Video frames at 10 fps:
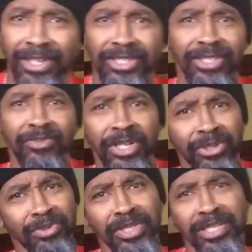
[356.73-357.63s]
She
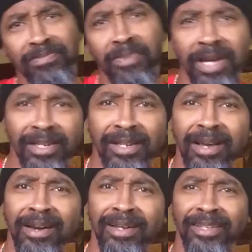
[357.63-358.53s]
went through this
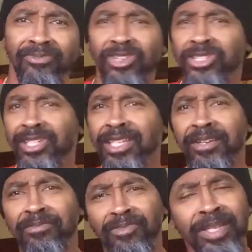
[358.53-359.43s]
monologue and
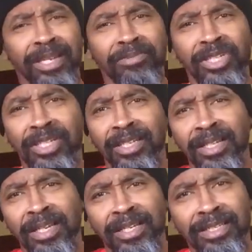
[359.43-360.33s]
eventually went up
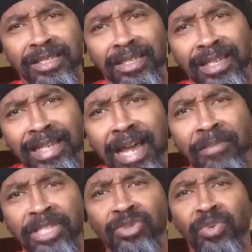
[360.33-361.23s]
to the
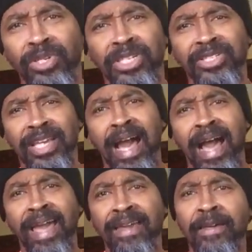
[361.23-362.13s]
climax where this guy